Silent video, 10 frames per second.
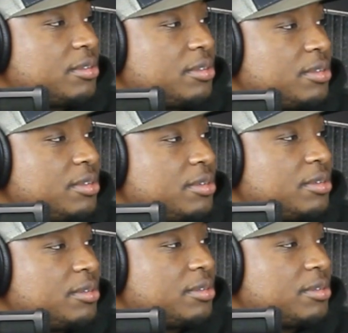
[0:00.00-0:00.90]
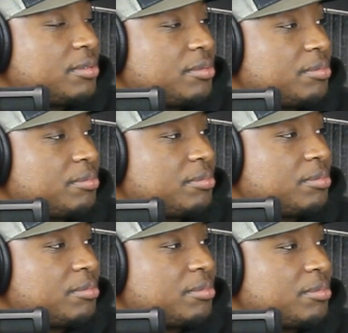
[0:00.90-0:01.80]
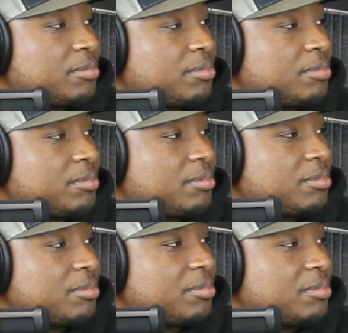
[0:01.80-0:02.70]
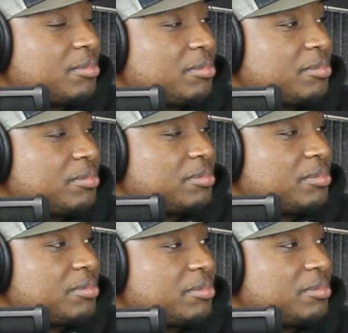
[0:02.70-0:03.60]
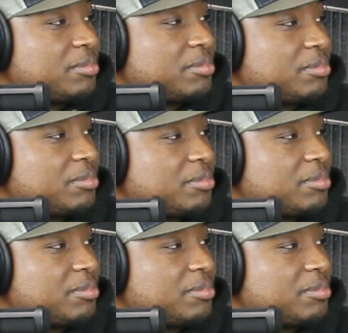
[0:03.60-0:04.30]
[no speech]